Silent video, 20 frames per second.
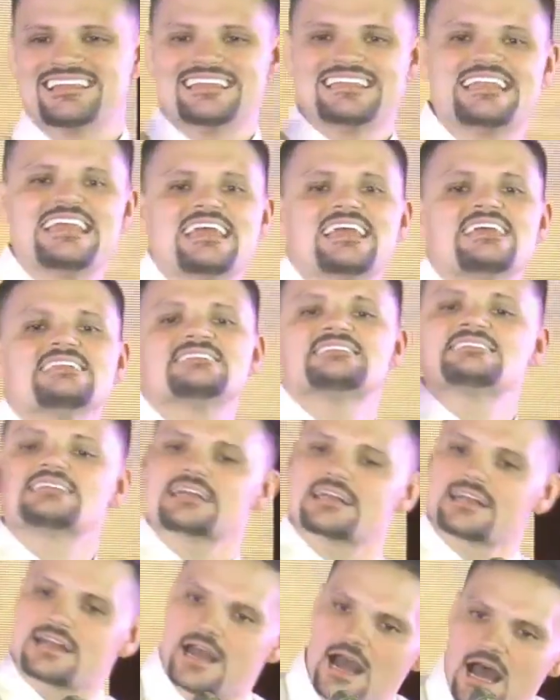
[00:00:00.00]
needs to
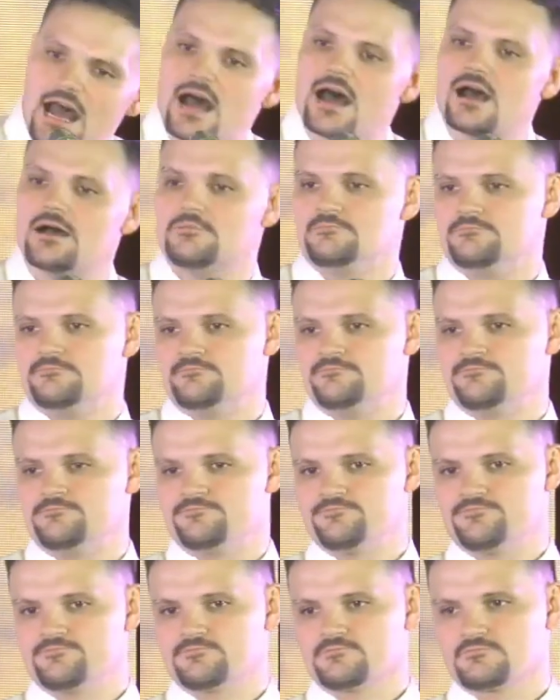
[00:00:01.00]
come
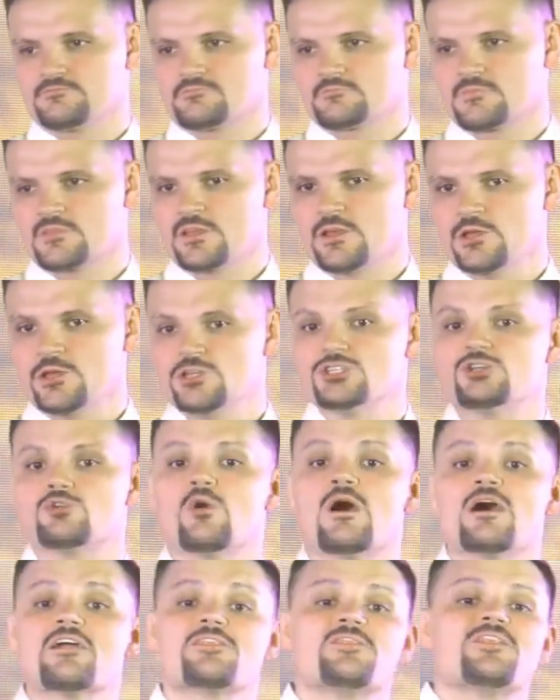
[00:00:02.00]
to
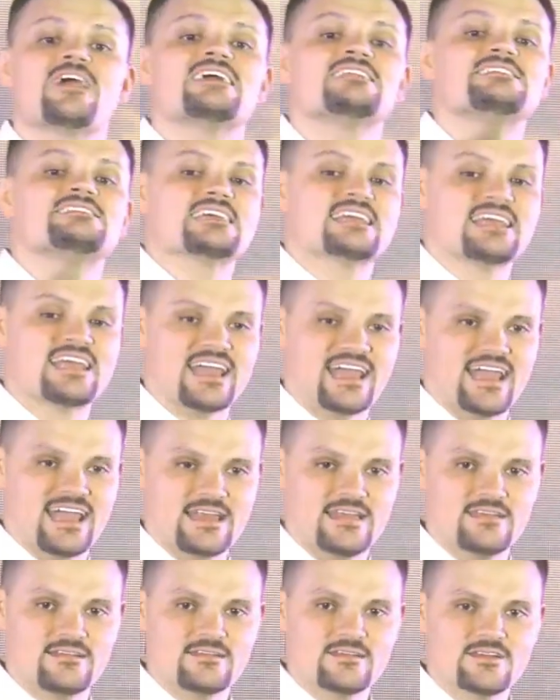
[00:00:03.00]

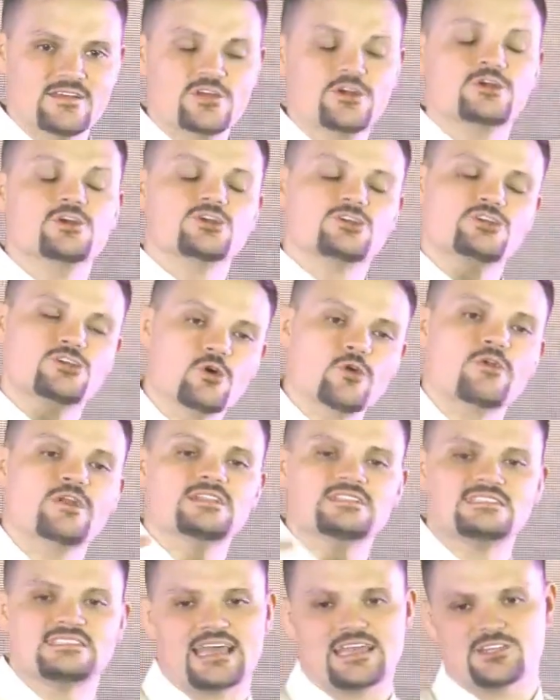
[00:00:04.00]
authenticate your
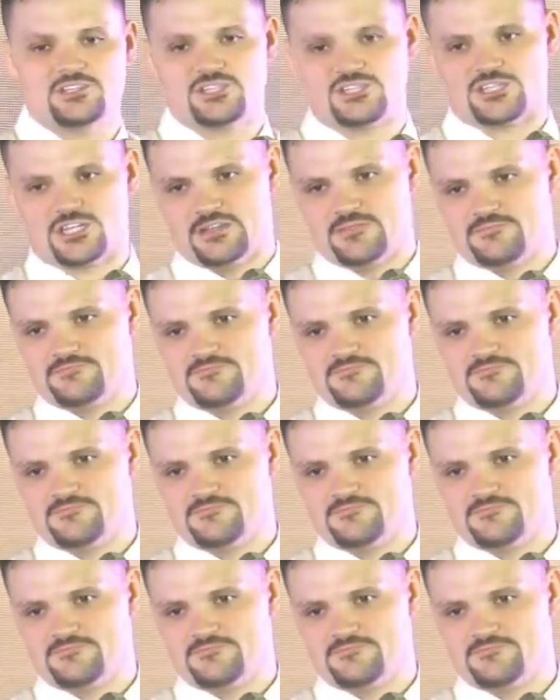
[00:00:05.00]
intention